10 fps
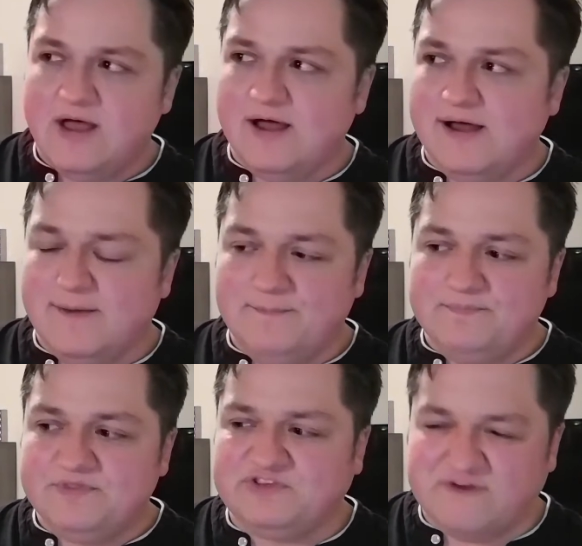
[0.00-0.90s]

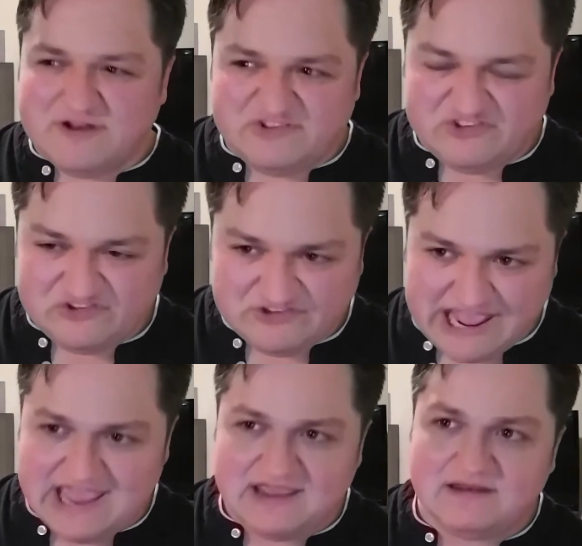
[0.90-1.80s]
It's very
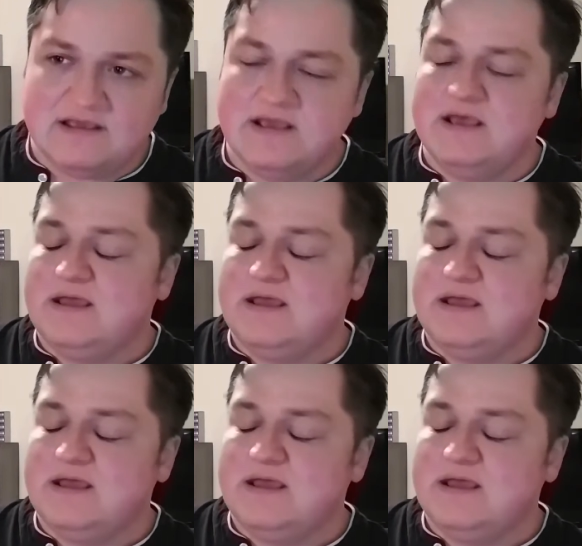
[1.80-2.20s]
staid.